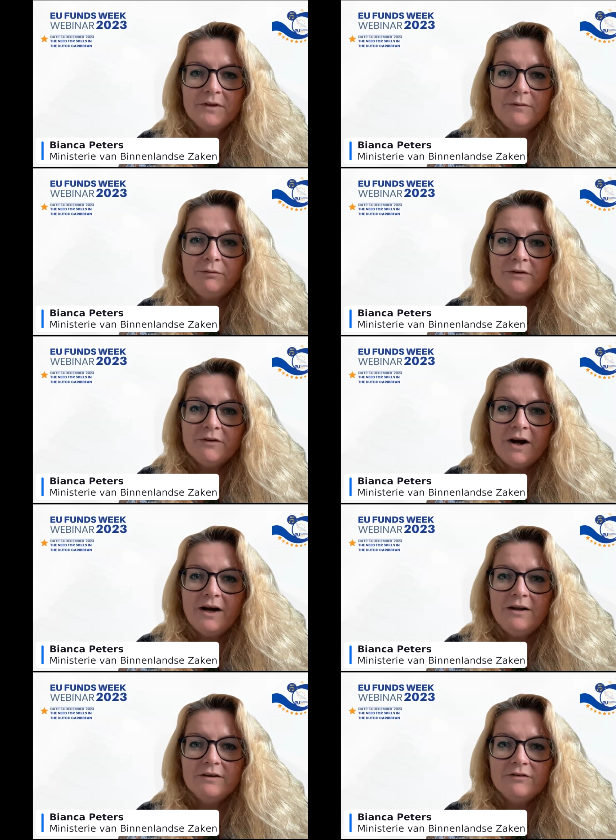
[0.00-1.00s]
different
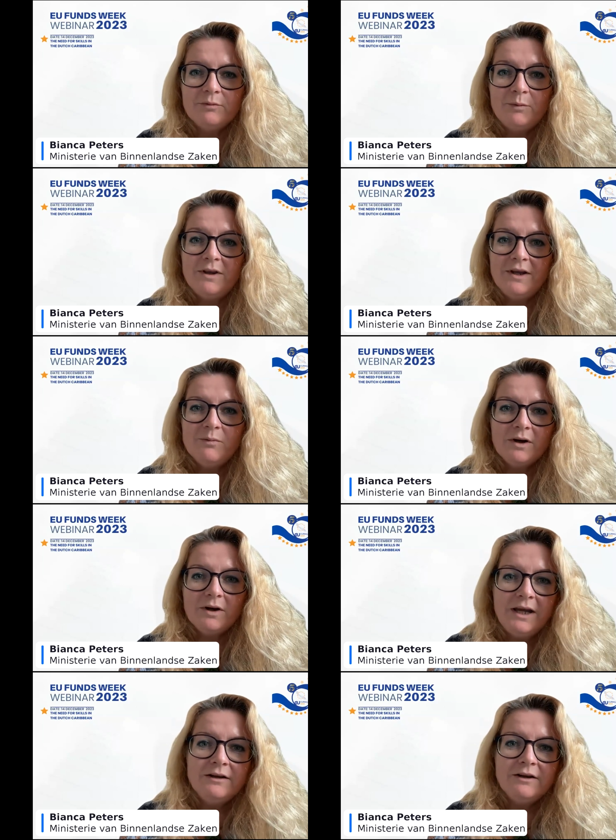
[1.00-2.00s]
islands within
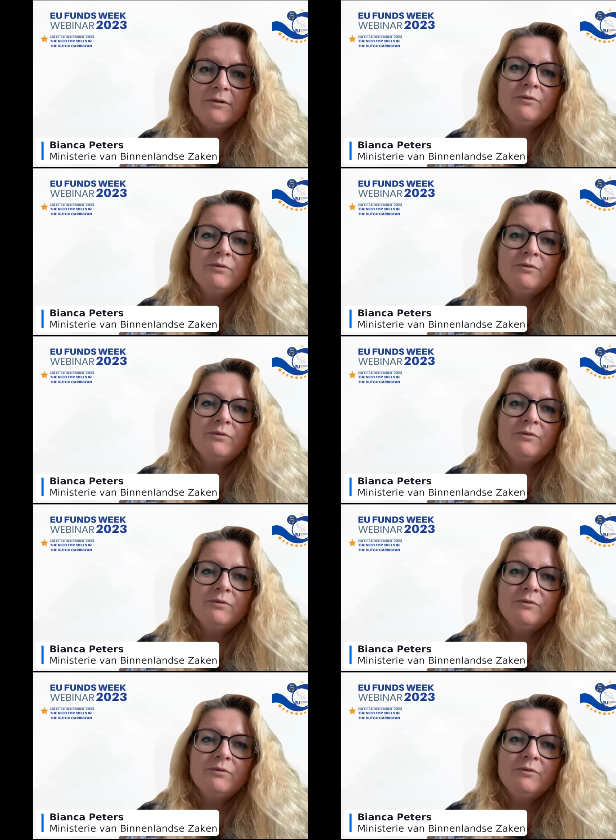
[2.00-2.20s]
one kingdom,